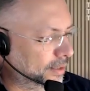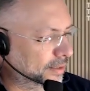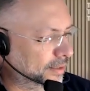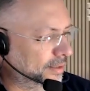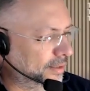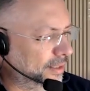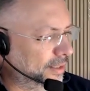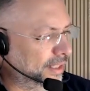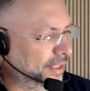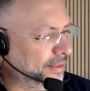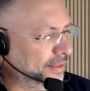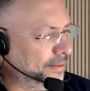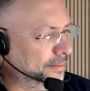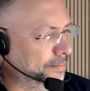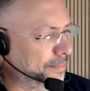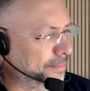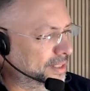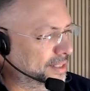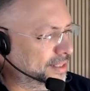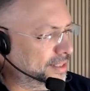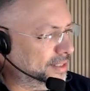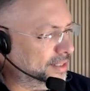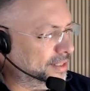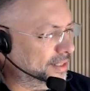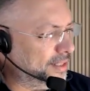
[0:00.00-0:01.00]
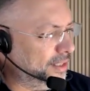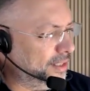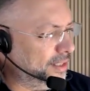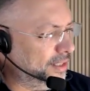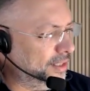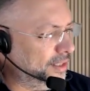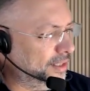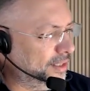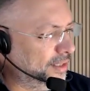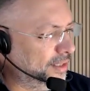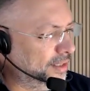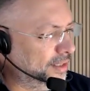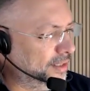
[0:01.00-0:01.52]
Let me
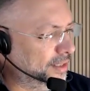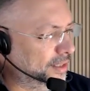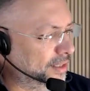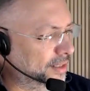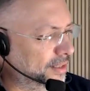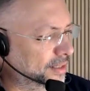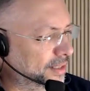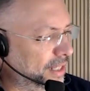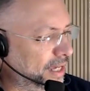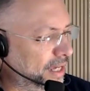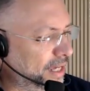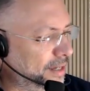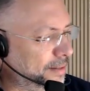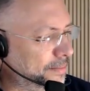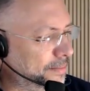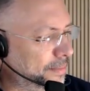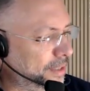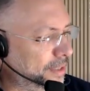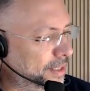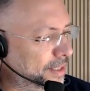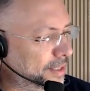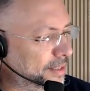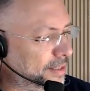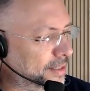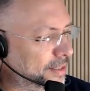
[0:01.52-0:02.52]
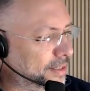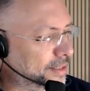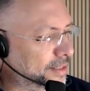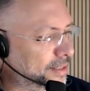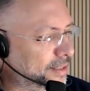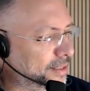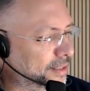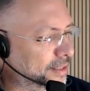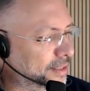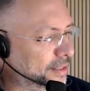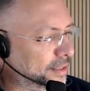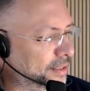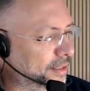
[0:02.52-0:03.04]
see. The name
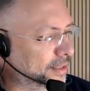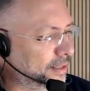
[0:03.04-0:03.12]
is